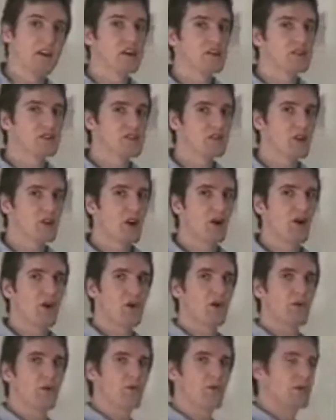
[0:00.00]

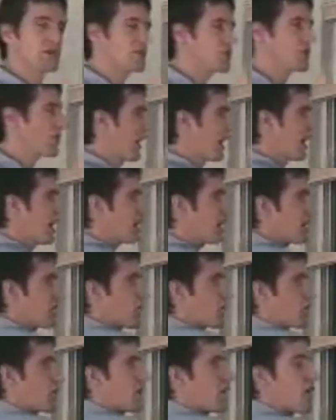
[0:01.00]
So when you hit the
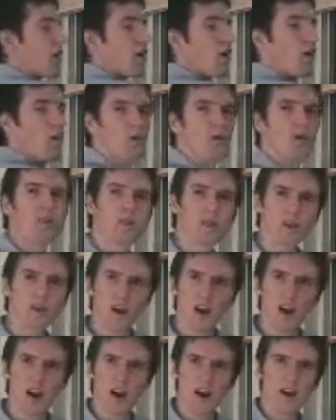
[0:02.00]
window with the
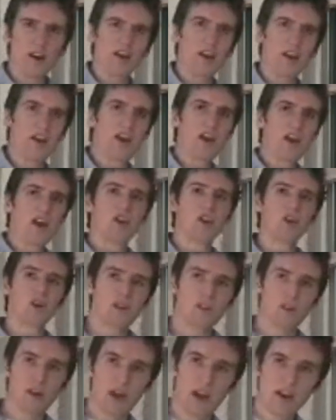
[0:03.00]
card, your
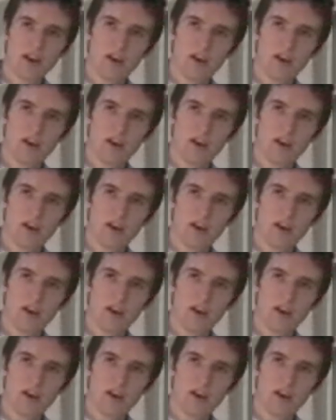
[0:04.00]
other hand